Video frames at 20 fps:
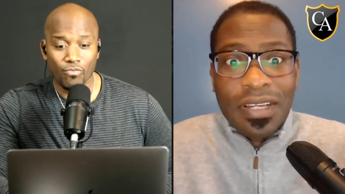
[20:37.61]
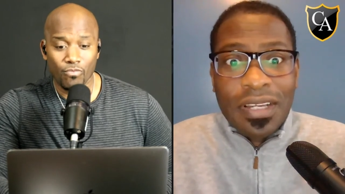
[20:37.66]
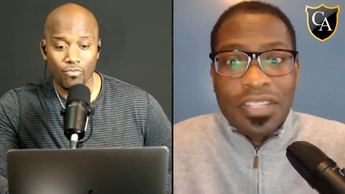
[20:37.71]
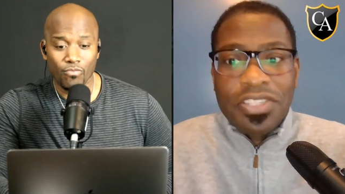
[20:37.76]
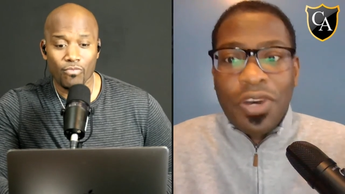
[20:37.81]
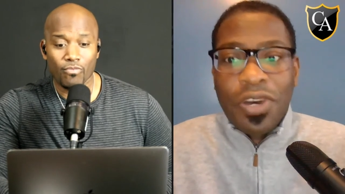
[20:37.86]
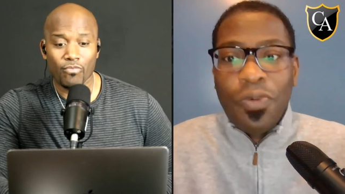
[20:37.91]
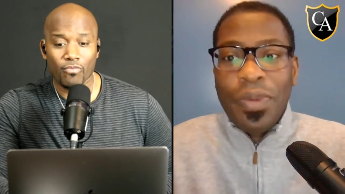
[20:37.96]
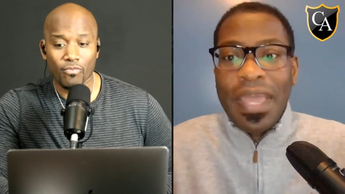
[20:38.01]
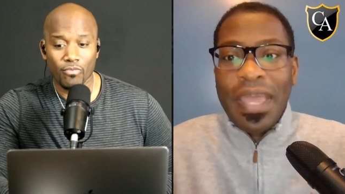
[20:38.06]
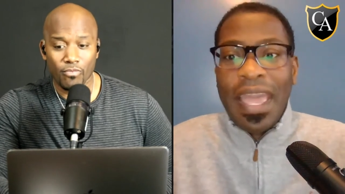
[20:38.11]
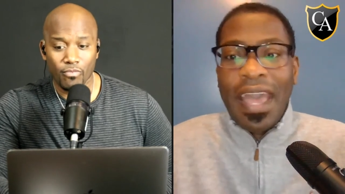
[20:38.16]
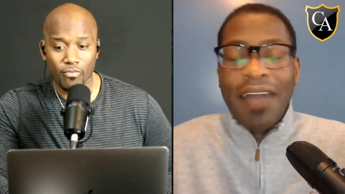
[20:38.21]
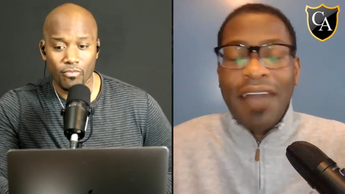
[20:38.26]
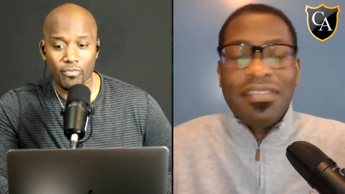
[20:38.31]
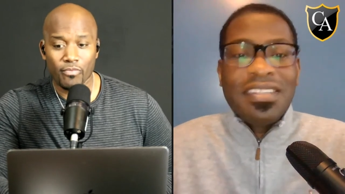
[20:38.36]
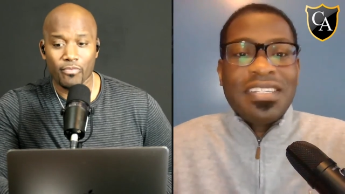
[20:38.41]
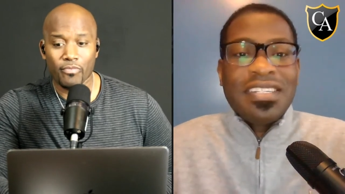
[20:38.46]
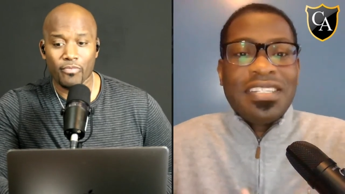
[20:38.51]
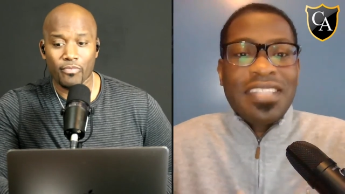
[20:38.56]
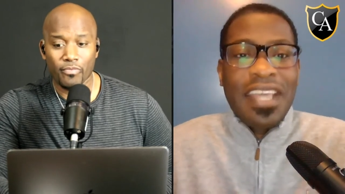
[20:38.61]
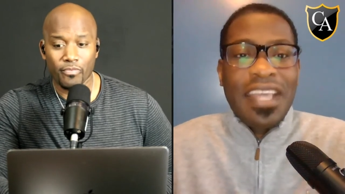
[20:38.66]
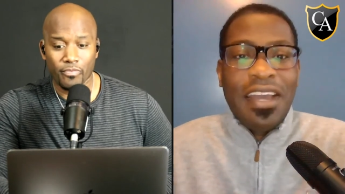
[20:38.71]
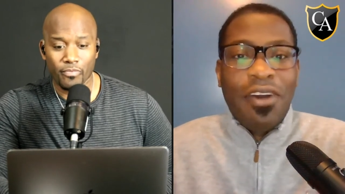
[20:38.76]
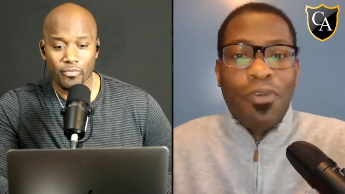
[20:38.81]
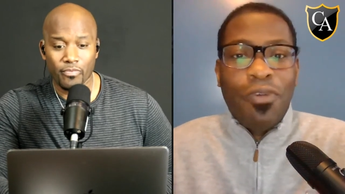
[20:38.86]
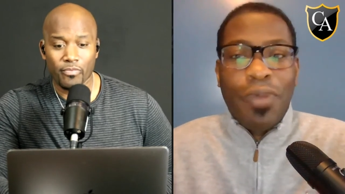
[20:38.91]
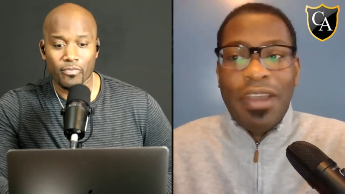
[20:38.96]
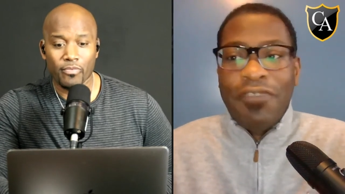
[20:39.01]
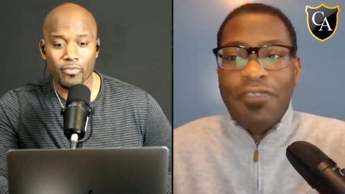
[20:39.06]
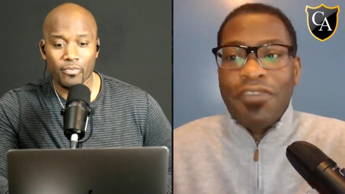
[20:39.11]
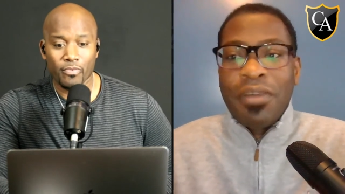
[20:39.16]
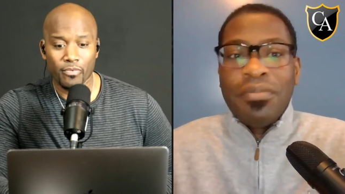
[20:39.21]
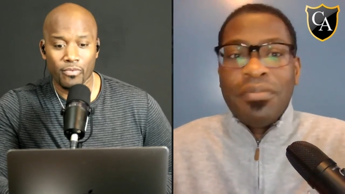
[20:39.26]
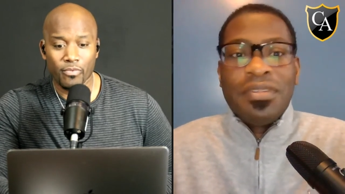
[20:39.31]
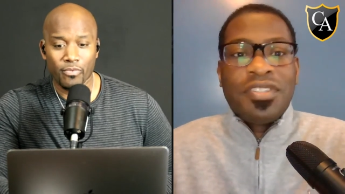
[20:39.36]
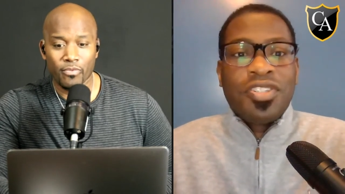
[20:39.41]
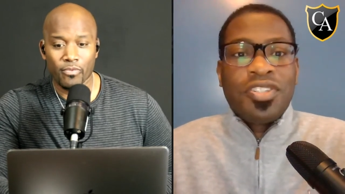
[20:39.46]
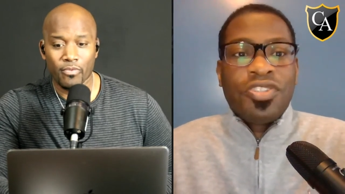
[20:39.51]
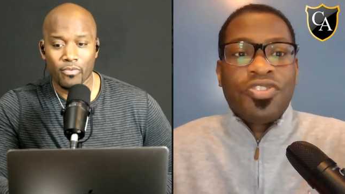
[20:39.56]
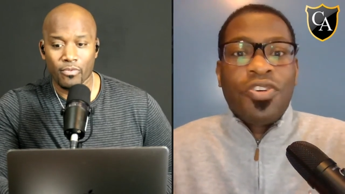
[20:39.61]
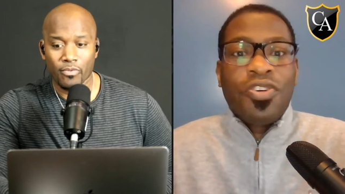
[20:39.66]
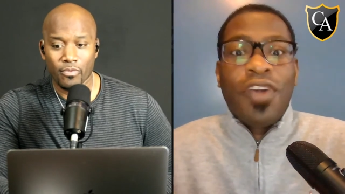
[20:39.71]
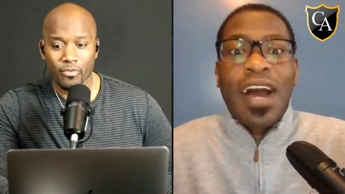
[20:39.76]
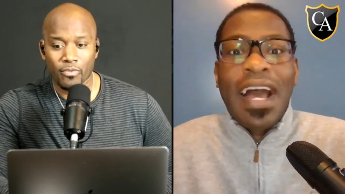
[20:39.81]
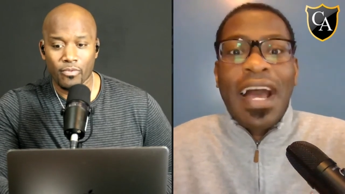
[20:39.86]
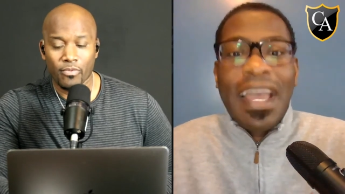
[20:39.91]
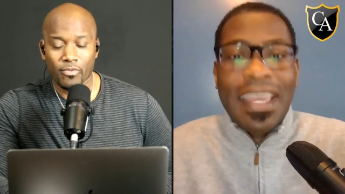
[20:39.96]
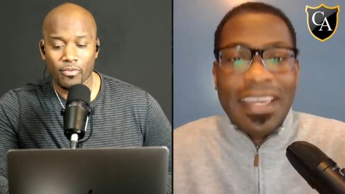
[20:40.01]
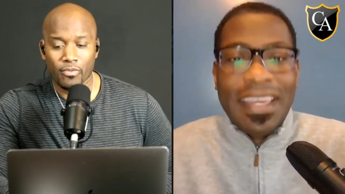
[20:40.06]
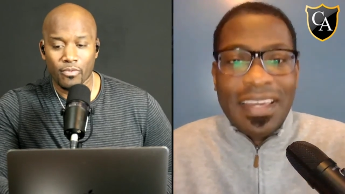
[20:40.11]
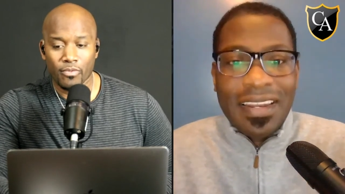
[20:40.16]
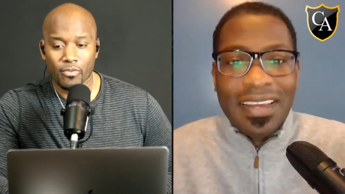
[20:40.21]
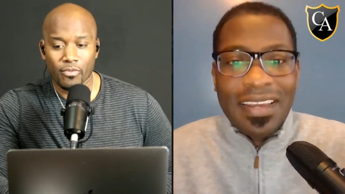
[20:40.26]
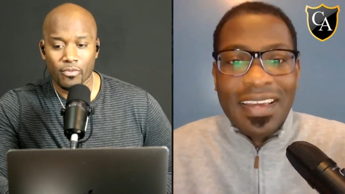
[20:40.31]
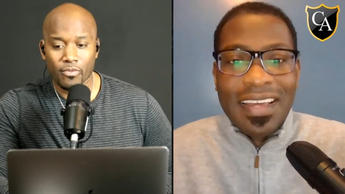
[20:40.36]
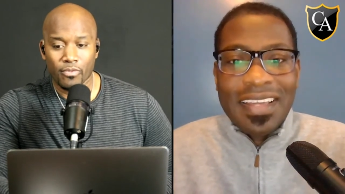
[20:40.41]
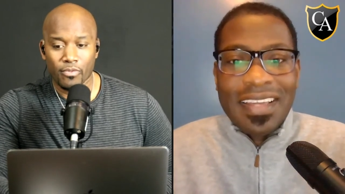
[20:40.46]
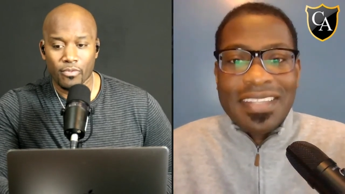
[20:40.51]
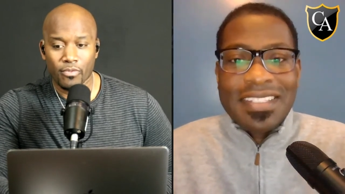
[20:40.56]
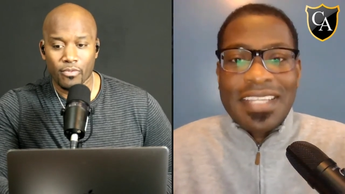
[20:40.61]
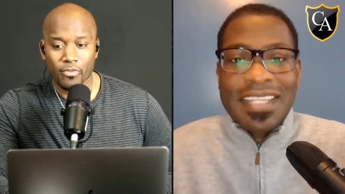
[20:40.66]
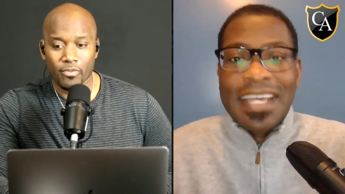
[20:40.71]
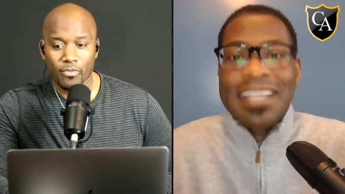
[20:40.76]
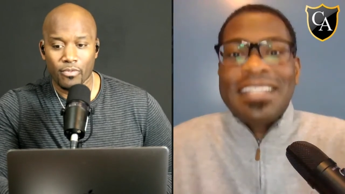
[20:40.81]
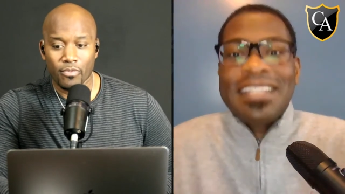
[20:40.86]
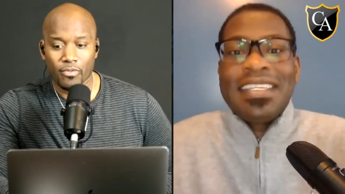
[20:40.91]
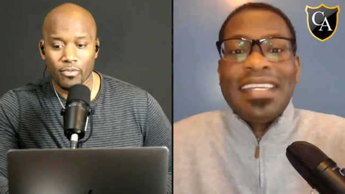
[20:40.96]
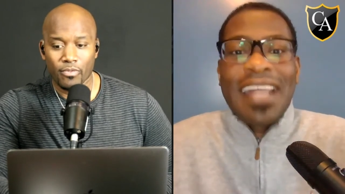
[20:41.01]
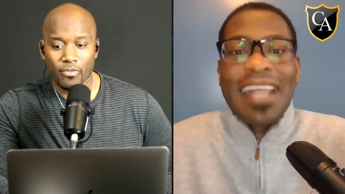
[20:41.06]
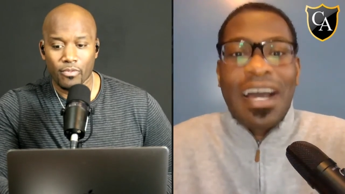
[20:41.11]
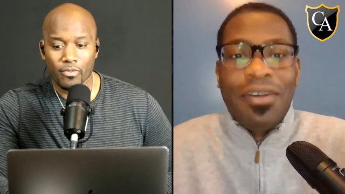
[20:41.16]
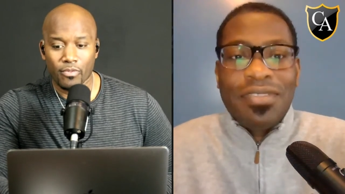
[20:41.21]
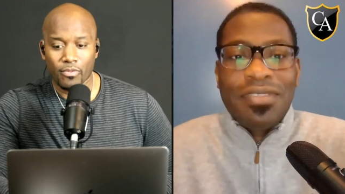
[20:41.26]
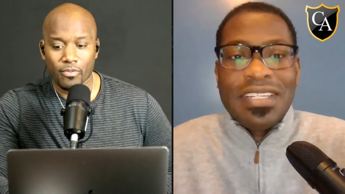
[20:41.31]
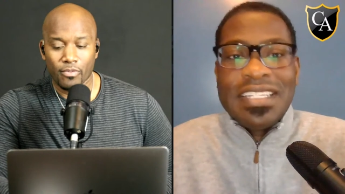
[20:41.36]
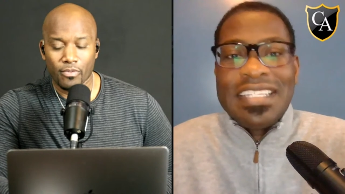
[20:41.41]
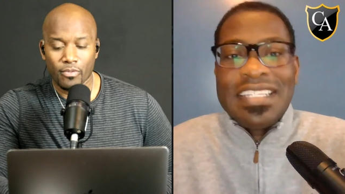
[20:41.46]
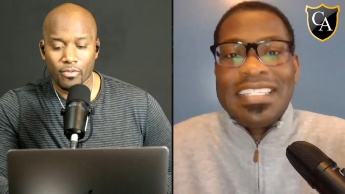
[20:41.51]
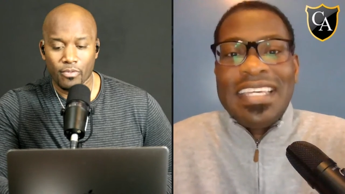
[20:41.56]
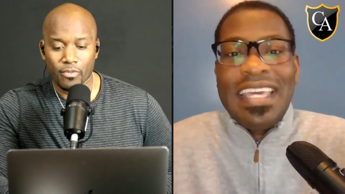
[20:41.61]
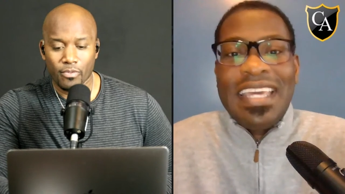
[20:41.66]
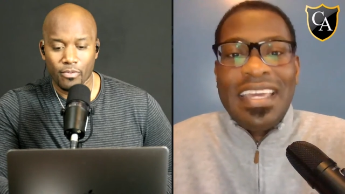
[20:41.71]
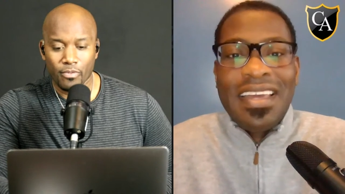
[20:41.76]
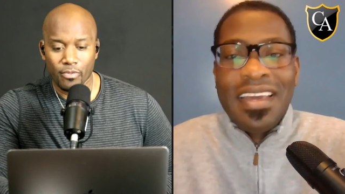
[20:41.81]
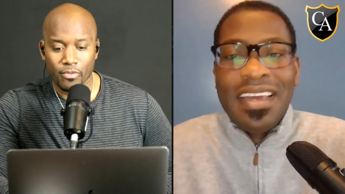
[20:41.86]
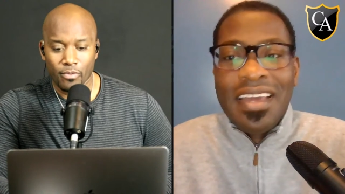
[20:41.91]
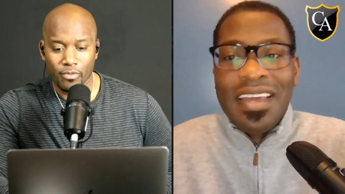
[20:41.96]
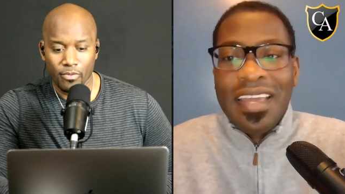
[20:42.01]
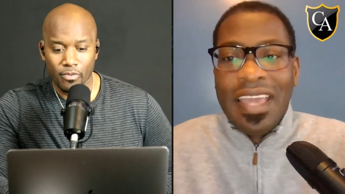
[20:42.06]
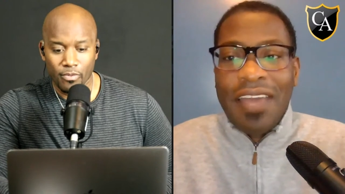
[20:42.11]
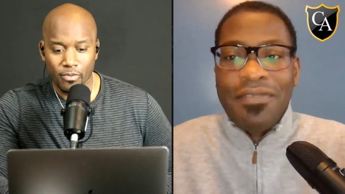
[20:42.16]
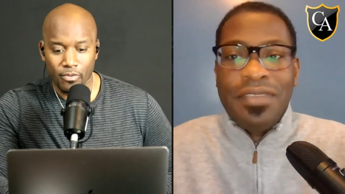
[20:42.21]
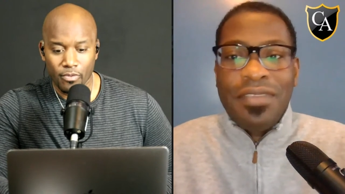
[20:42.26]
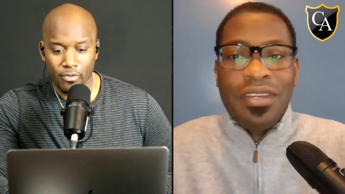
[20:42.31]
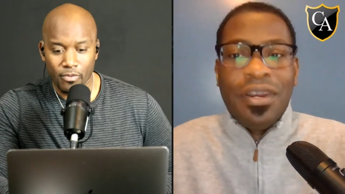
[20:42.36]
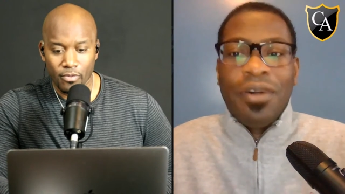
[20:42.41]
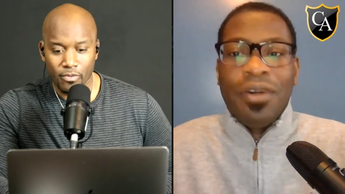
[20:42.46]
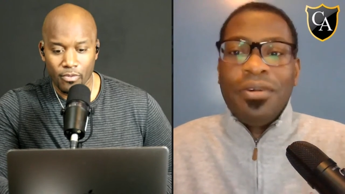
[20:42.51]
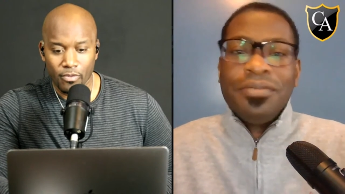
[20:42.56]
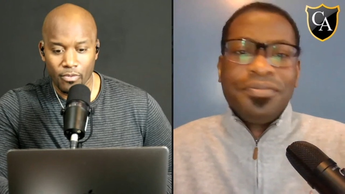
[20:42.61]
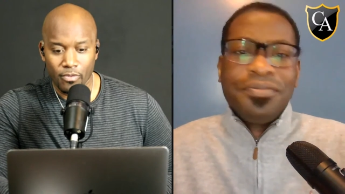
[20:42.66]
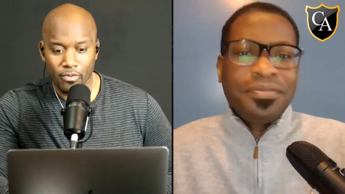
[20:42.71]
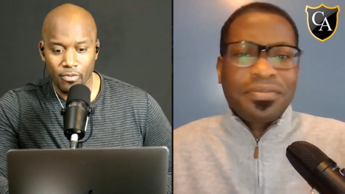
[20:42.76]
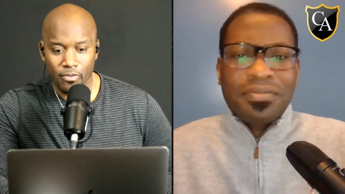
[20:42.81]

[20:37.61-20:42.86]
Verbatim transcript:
Speaker 1: So we have to stay away from trying, testing out to see if, you know,